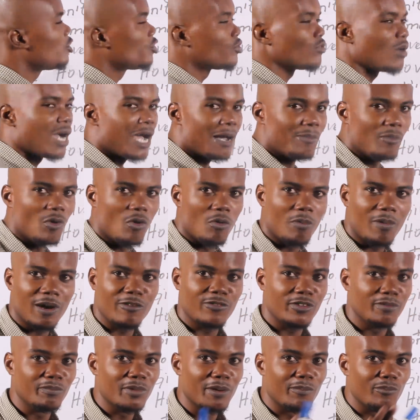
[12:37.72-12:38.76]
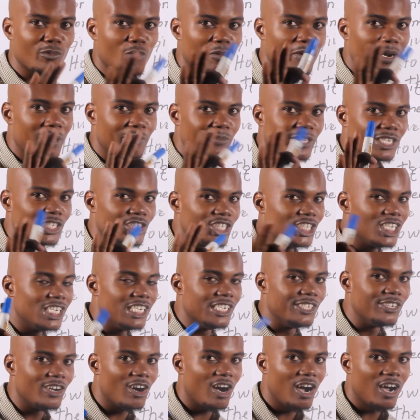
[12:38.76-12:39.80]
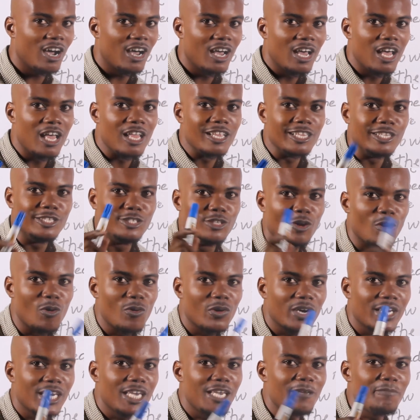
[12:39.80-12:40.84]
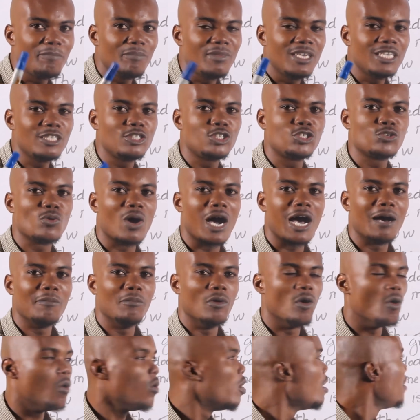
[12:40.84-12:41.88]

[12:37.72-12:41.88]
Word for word: trouble. On vient de problème dans Chili, non? Don't give me trouble.